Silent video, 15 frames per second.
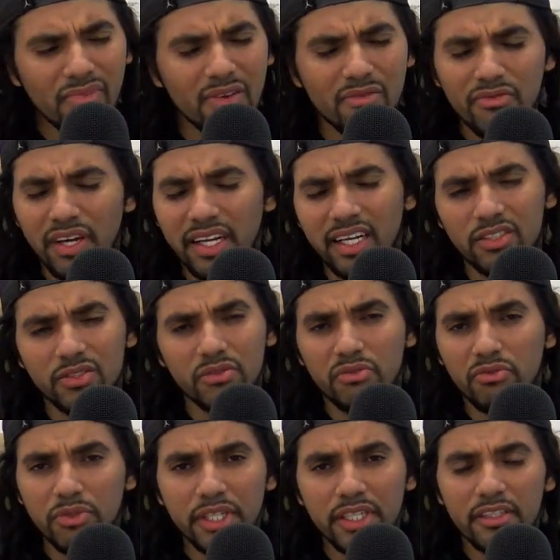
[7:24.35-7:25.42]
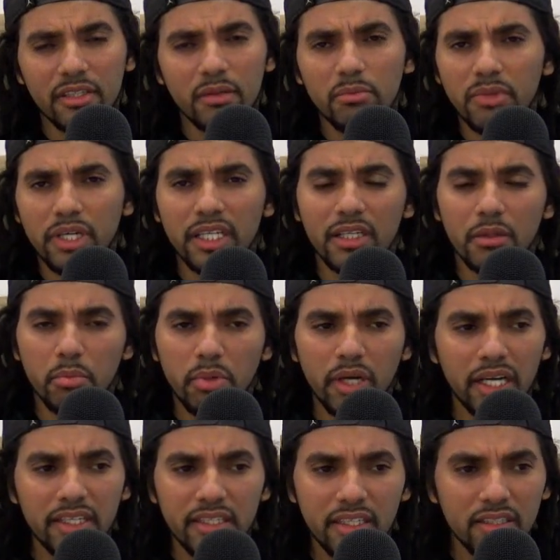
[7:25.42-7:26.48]
financial freedom,
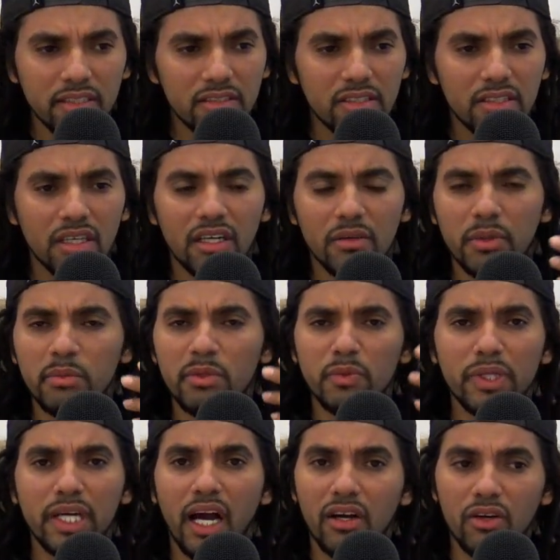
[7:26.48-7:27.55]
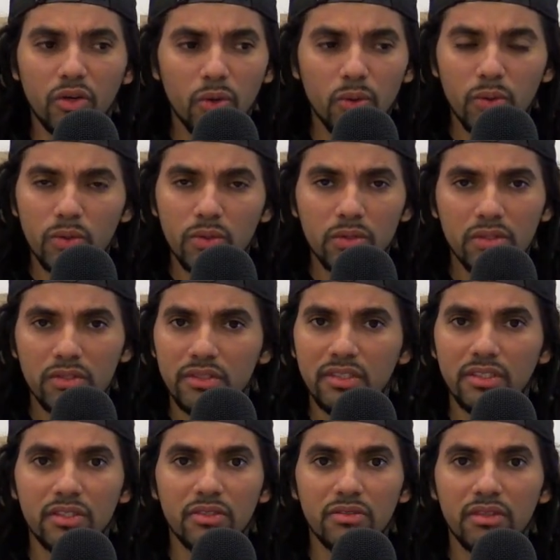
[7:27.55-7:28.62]
independence, maybe we got goals,
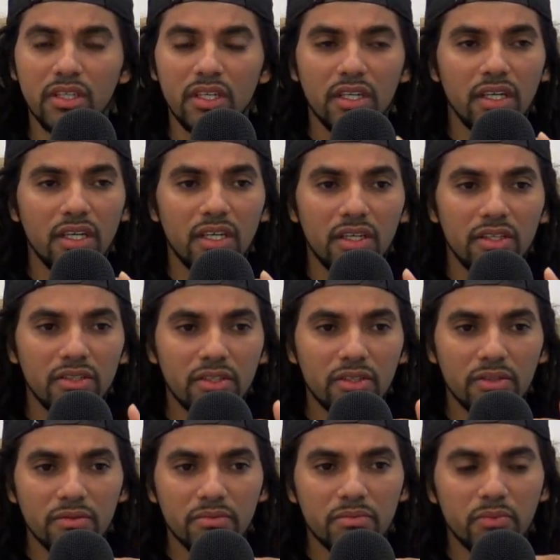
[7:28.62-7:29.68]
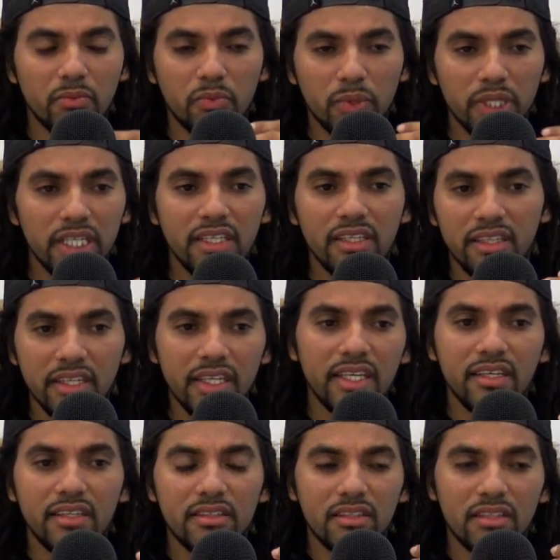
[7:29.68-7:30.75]
we
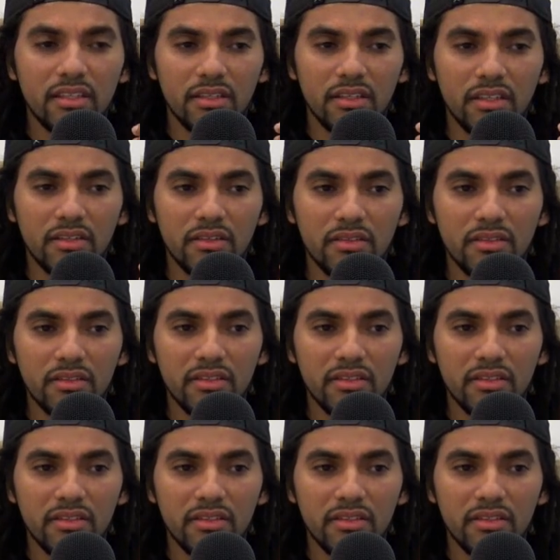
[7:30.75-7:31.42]
need to